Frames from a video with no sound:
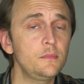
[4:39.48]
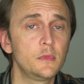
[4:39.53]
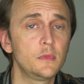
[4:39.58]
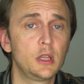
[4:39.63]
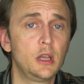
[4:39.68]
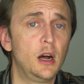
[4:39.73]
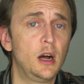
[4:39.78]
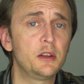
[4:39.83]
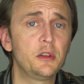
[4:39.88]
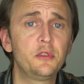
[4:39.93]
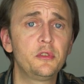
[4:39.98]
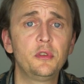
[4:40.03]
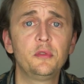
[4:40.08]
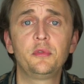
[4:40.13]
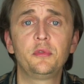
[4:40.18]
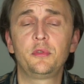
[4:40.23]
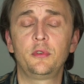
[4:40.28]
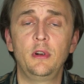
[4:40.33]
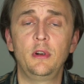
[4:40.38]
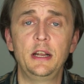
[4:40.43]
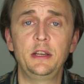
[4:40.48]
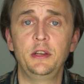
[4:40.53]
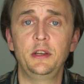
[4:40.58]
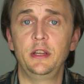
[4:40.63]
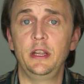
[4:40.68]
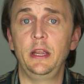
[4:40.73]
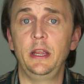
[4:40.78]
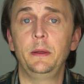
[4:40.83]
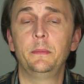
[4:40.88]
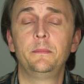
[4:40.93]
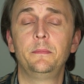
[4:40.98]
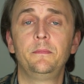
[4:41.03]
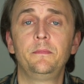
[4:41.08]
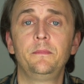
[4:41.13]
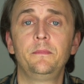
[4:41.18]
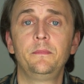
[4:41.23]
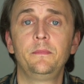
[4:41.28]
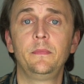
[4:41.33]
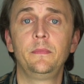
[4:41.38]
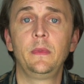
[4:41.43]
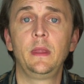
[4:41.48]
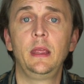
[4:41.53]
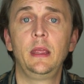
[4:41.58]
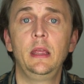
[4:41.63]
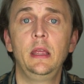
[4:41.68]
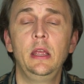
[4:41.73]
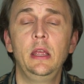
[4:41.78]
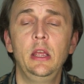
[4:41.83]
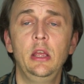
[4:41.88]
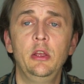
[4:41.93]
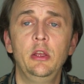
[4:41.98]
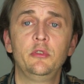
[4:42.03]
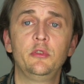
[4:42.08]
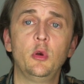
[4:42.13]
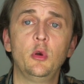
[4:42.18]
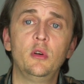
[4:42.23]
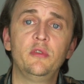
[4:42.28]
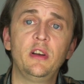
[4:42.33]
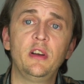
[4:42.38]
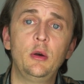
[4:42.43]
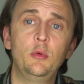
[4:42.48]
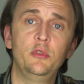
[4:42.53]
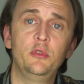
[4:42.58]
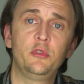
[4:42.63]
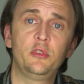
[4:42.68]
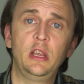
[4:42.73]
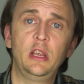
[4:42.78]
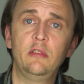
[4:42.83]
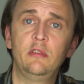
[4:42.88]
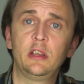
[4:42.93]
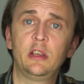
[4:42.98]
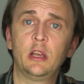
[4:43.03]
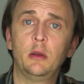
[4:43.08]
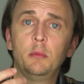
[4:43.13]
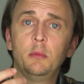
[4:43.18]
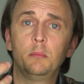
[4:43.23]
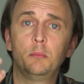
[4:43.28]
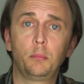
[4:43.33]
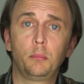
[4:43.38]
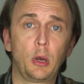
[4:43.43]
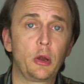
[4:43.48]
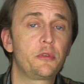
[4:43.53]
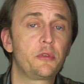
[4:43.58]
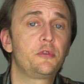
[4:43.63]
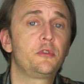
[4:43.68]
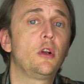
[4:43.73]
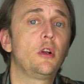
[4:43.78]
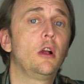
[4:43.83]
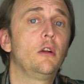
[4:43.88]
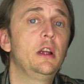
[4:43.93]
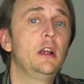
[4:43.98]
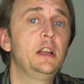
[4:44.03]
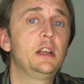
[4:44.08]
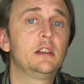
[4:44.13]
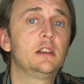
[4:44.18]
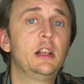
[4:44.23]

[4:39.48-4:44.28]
goddess of serenity. So if I was giving a birth chart reading,